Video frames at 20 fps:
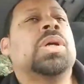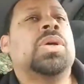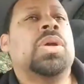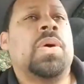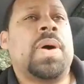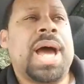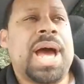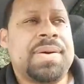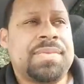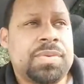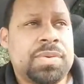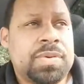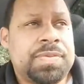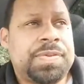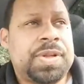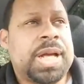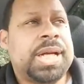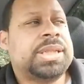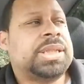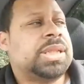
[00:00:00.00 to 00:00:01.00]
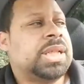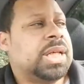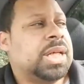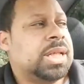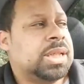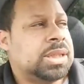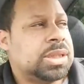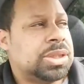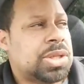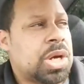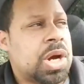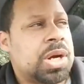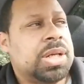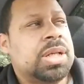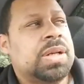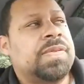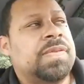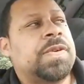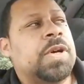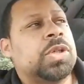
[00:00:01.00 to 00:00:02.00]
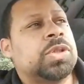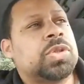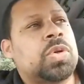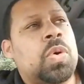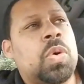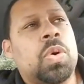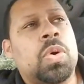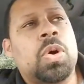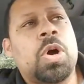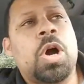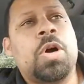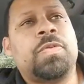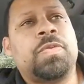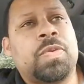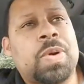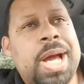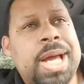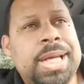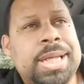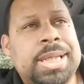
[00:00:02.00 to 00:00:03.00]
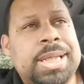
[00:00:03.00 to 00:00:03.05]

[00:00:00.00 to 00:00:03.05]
having reflection, starting the first quarter off right,